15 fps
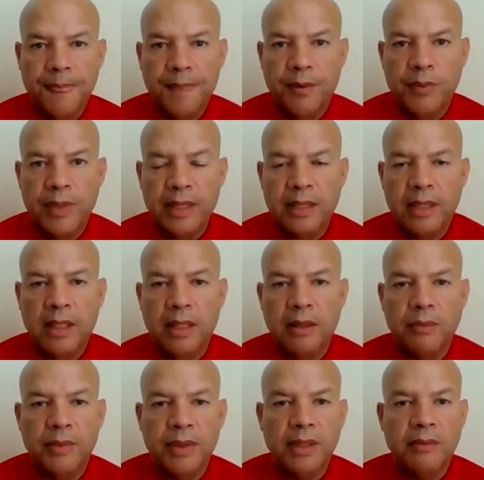with
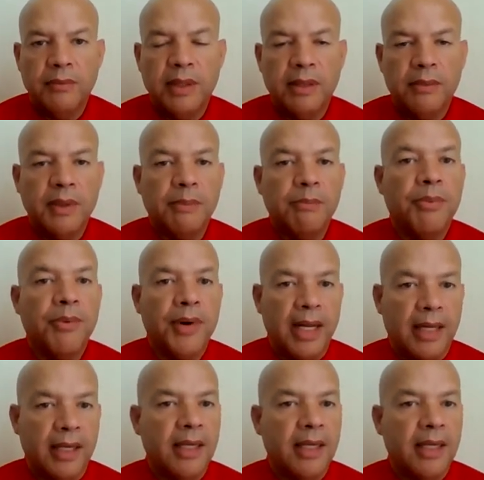Brick